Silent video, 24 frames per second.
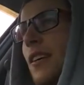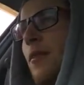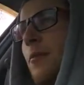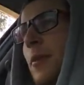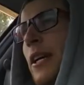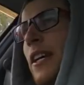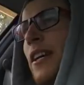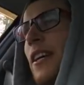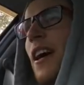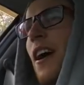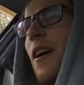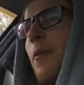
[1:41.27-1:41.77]

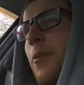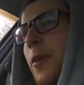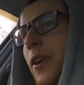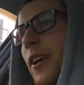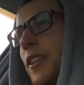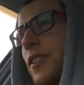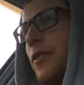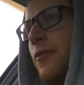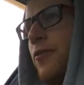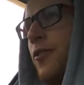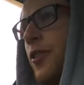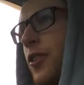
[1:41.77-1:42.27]
But you can't
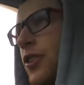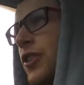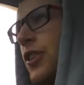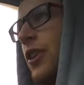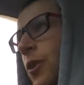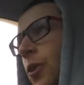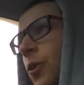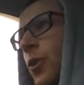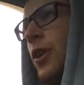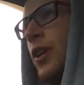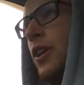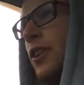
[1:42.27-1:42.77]
predict the future.
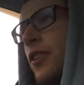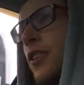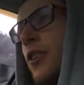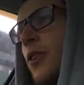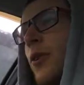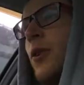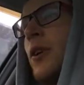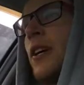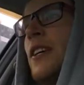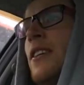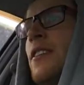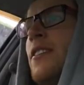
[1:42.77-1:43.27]
All you can
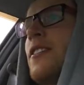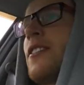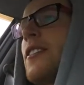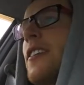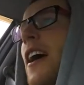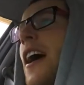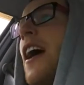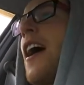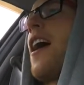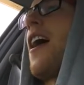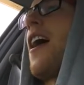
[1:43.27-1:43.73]
do is